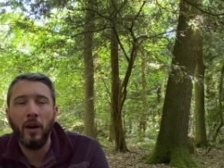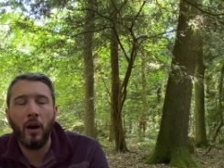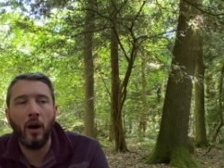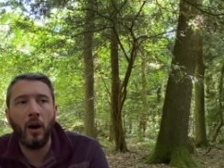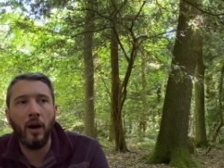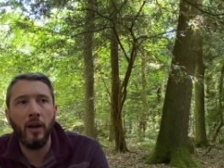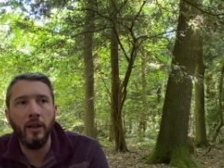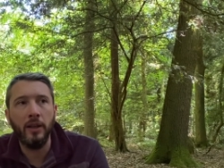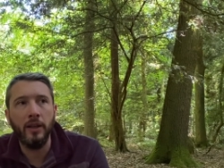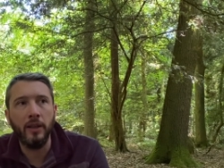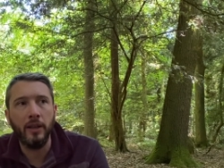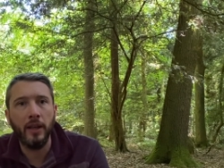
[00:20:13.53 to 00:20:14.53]

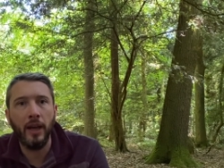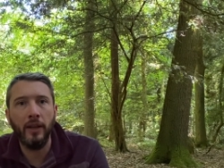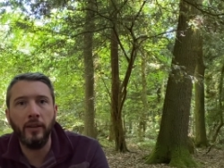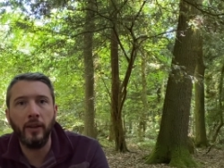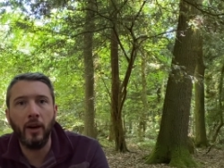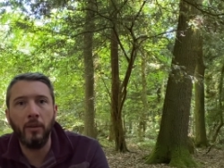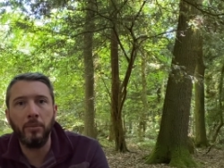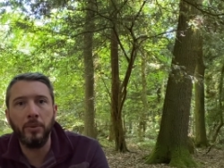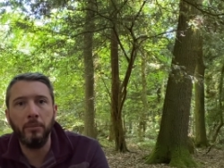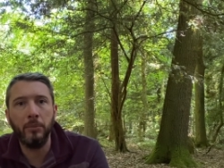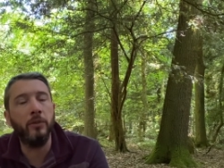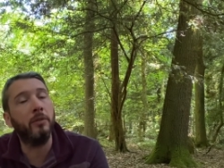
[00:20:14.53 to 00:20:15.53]
I ended up
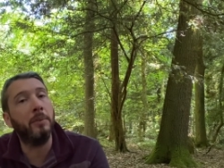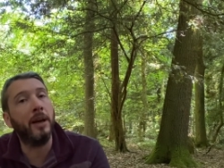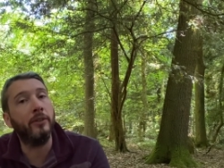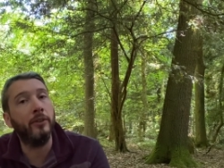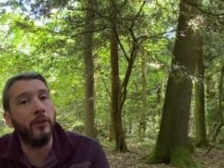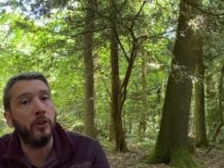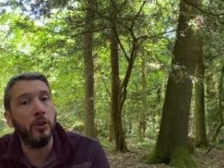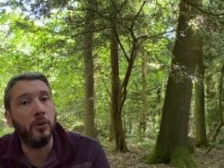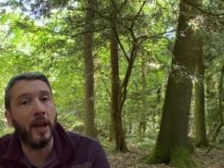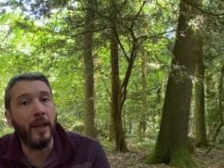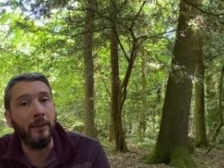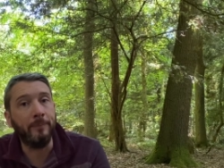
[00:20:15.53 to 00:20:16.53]
moving back to the
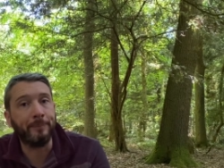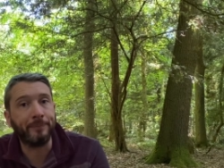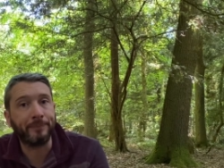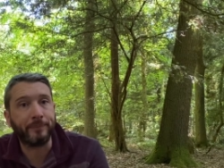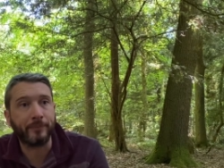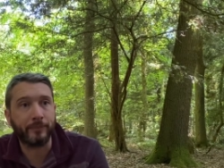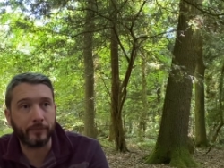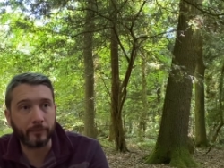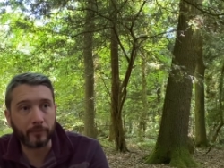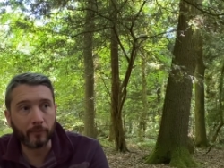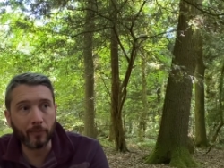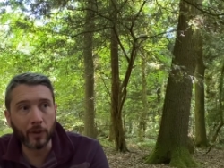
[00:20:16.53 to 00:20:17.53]
UK,
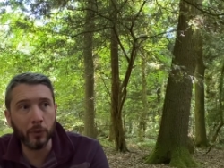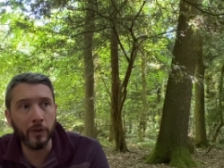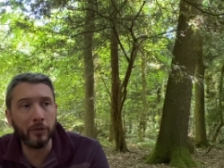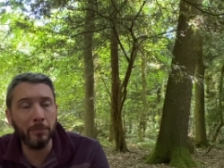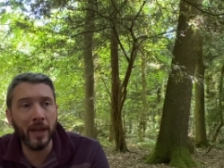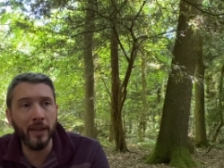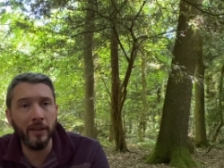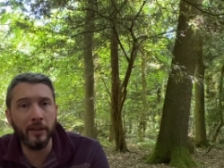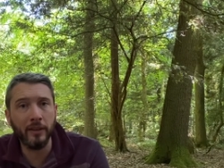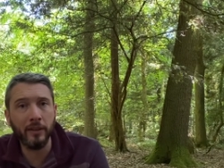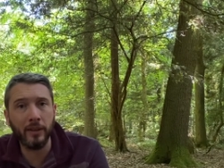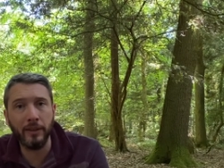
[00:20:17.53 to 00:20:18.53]
which meant
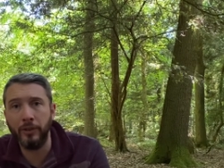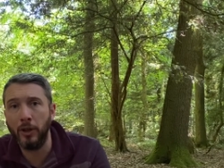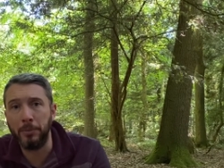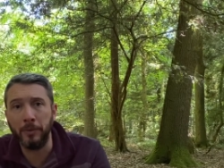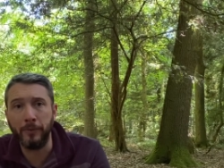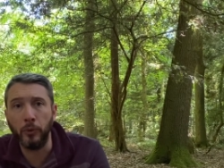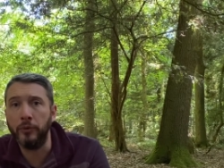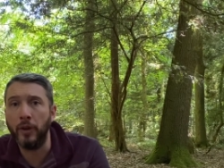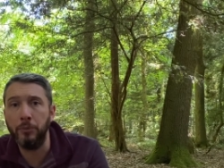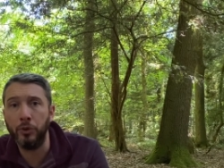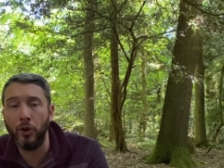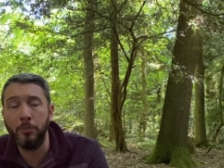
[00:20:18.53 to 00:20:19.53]
giving up a full-time
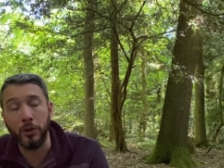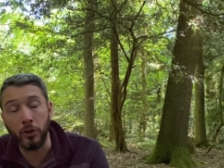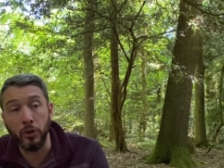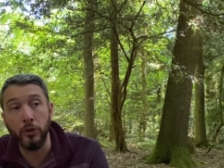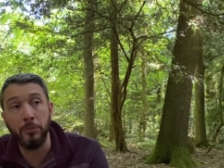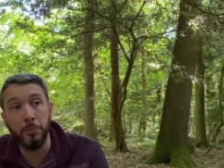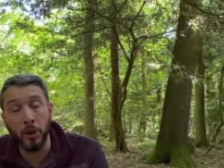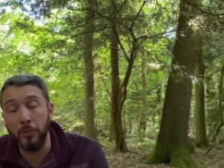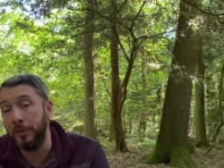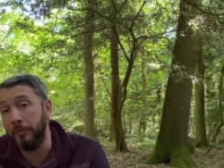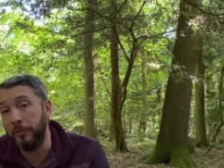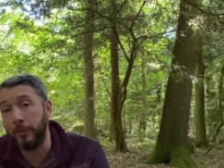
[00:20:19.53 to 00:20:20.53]
job, a good
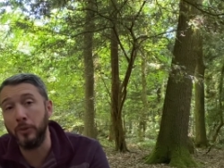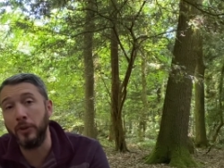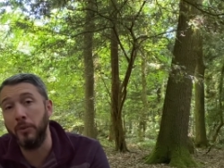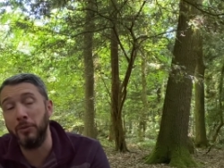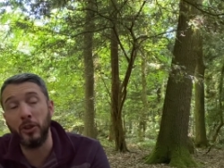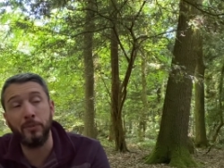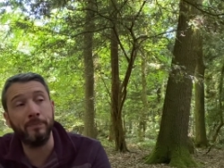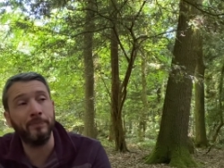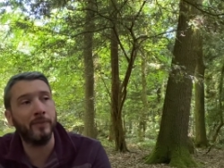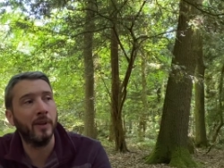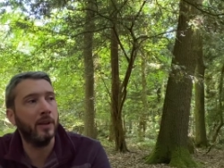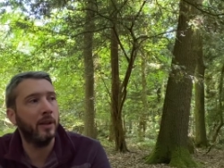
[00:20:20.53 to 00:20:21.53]
permanent full-time job,
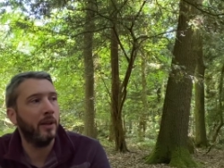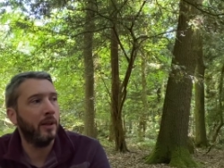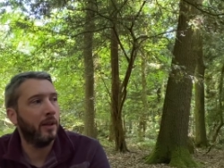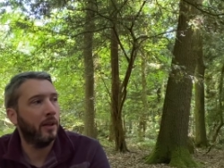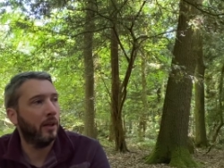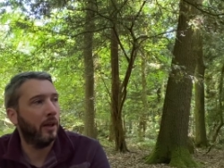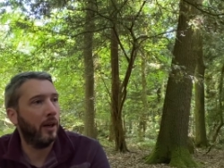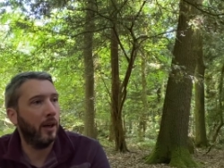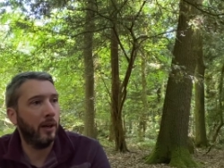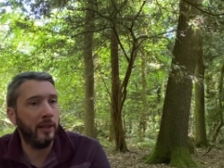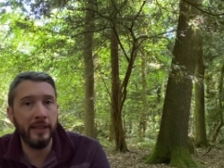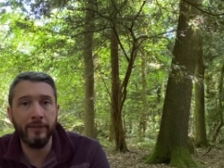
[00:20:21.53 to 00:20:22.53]

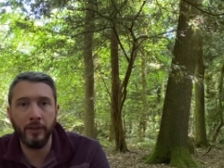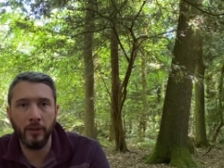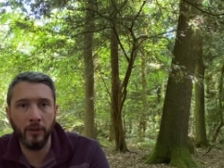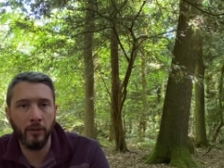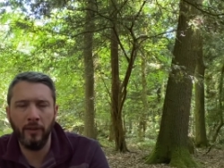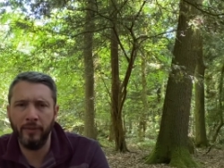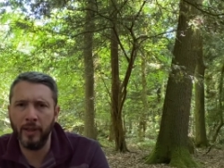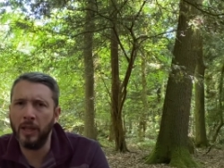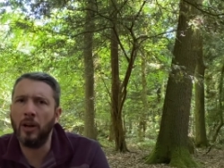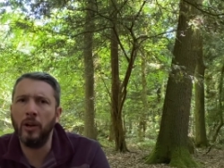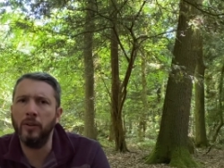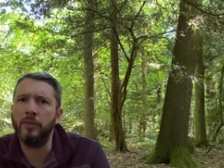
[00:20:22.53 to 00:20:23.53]
leaving a very
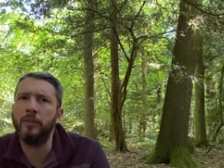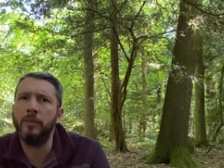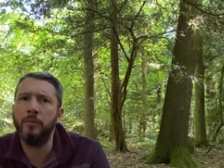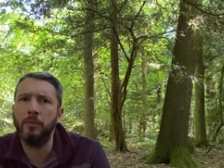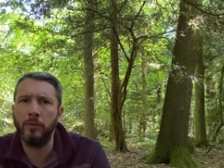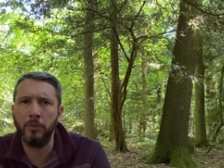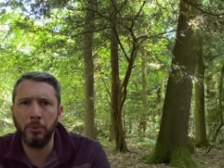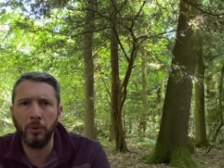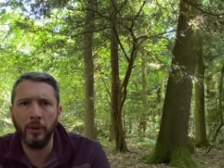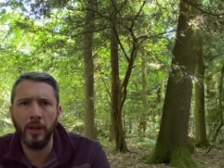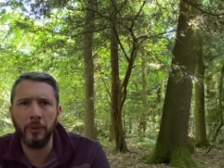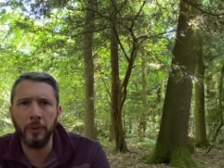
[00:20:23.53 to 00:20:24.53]
close support
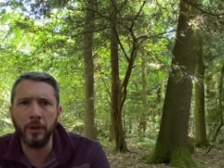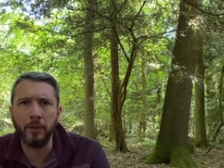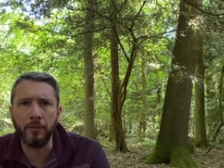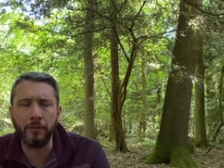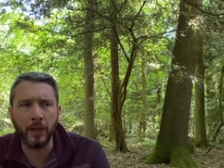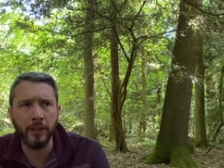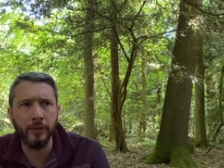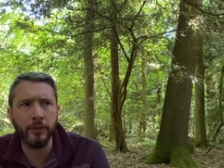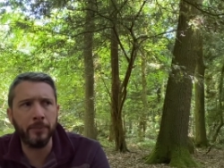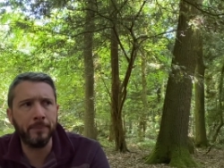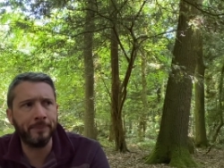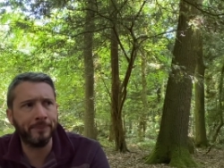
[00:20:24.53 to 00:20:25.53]
network of friends,
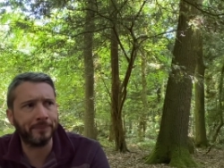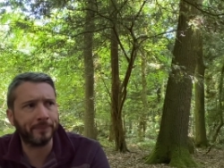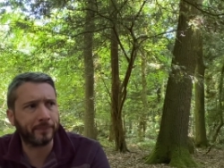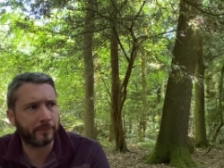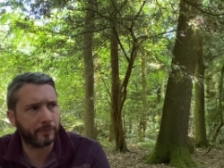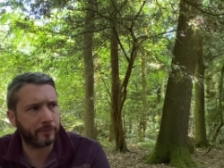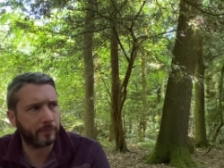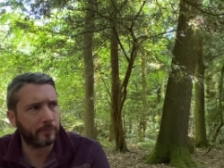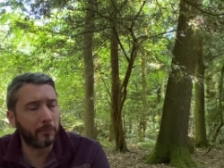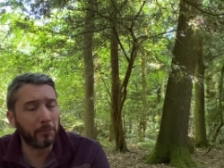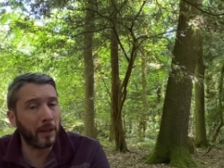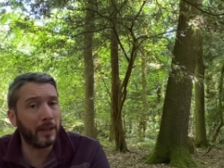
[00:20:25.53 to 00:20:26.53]

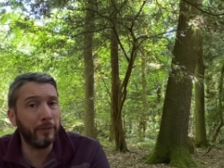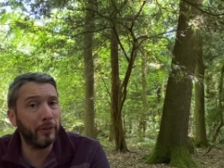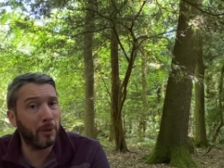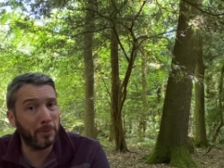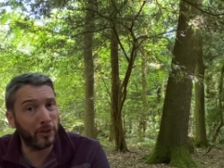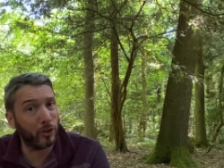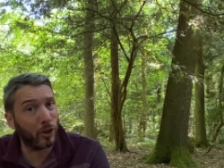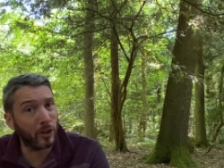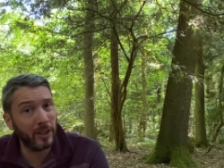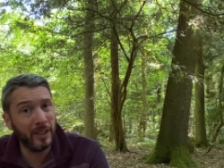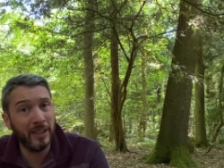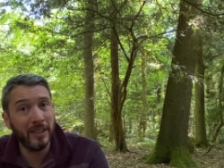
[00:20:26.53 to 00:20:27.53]
giving up a dog,
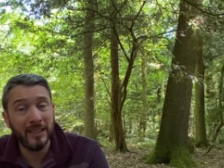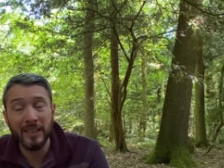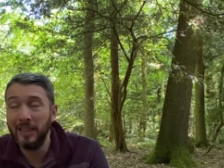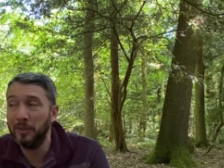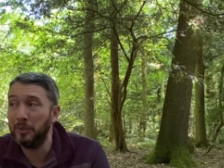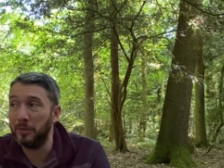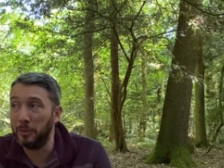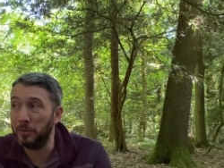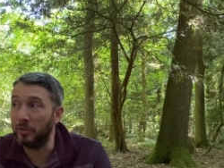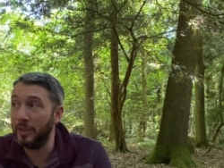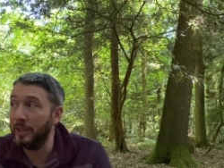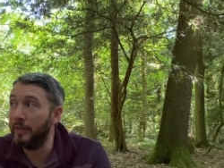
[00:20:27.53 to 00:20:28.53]
which was
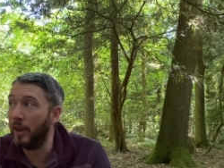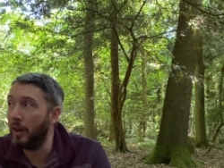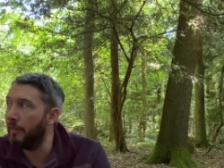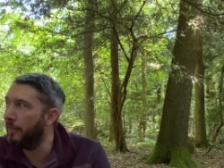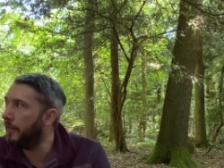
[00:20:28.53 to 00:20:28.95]
really tough.